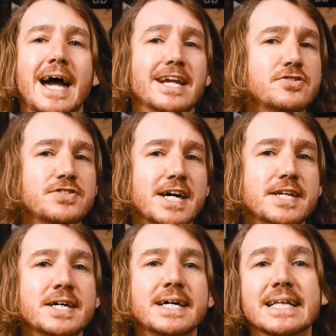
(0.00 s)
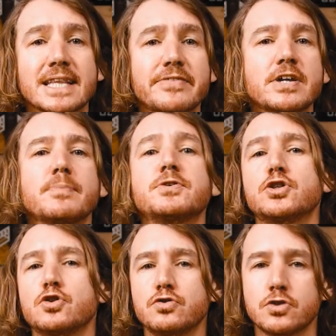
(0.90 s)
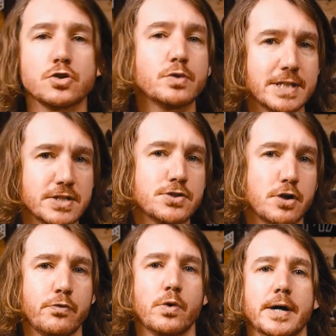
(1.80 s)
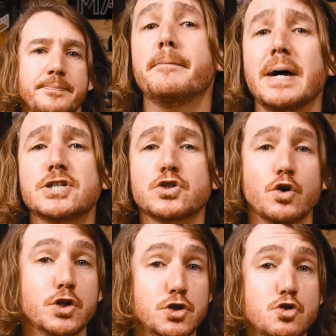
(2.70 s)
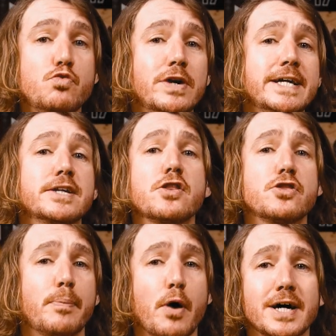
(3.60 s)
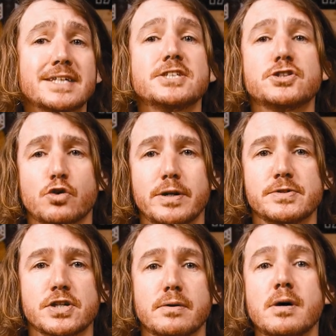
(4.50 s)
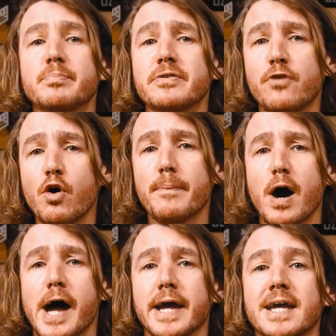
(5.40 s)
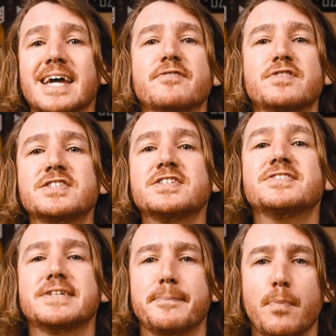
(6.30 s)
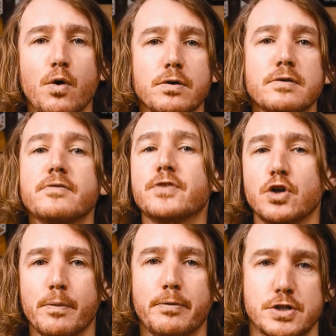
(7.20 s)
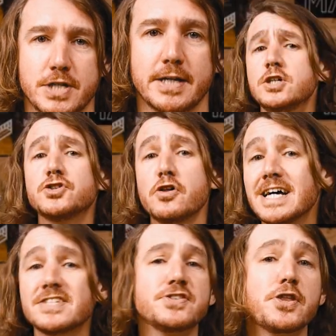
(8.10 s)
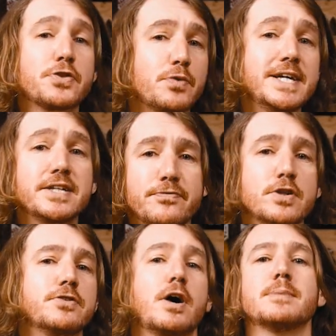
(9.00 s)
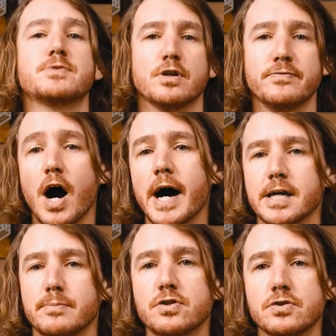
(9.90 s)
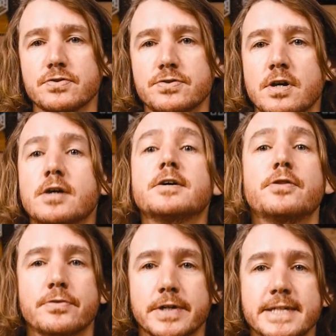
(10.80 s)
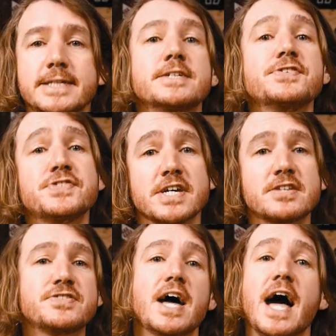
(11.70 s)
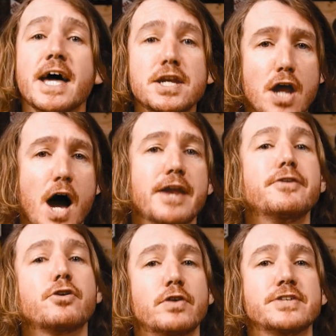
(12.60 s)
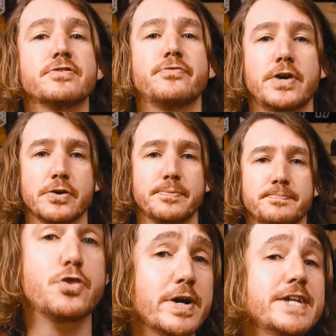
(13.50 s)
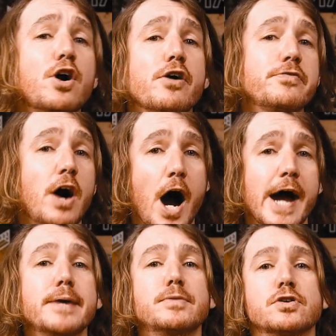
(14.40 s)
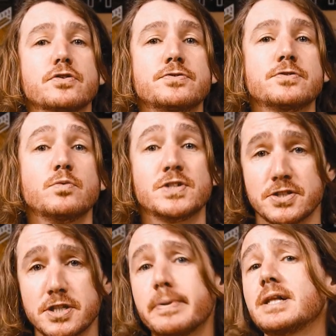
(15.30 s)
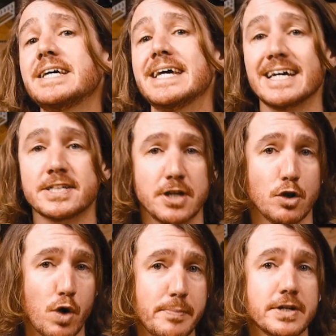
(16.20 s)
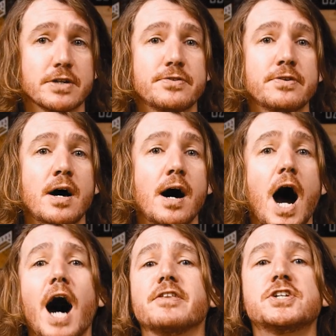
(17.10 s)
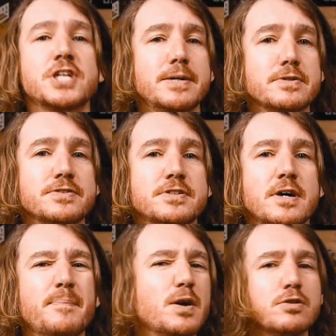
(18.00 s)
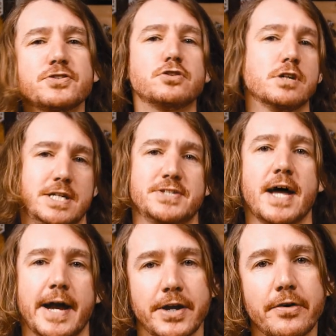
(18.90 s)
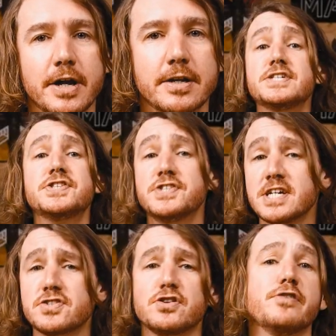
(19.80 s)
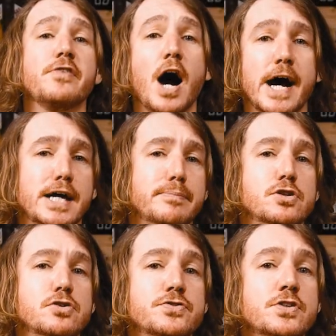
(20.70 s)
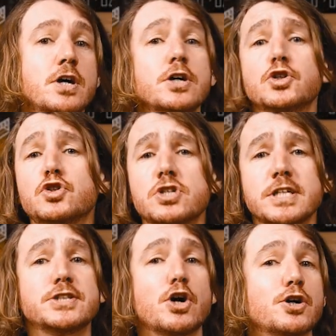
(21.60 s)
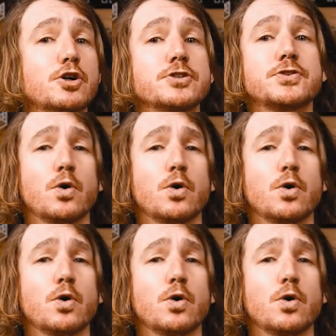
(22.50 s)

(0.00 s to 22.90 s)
and instead leave it up to you to do it in software. Make sure you read the product description before buying if this is important for your project. So that's the three different types of IMUs, 3, 6, and 9 degrees of freedom. 3 DoF IMUs, which are typically accelerometers, are the cheapest but also the least accurate. 6 DoF IMUs usually don't cost